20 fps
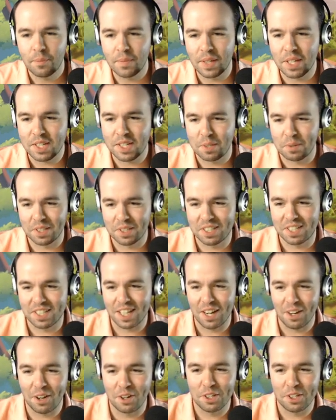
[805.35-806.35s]
Someone
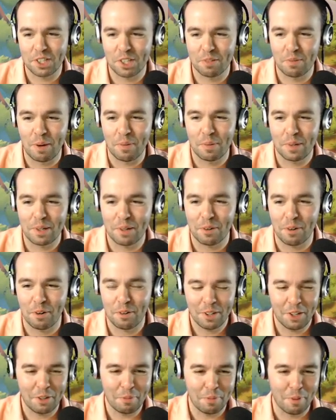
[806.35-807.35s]
said, Ocean,
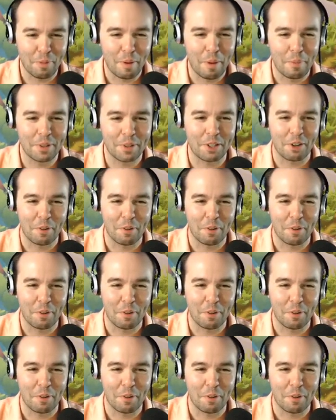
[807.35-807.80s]
remember to